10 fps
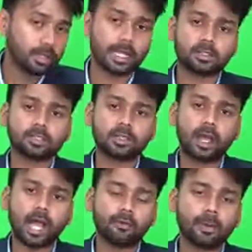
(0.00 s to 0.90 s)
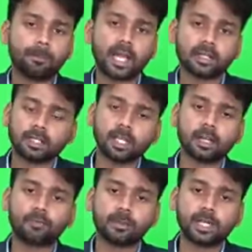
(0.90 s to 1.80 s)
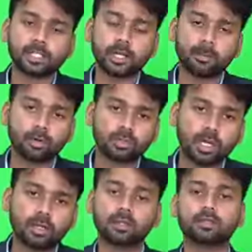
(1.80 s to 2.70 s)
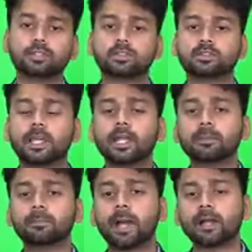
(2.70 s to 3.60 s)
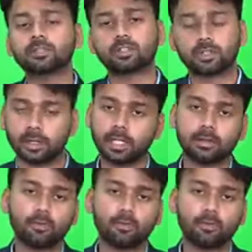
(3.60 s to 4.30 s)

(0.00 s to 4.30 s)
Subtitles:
Let's have a basic information about the State Bank's study.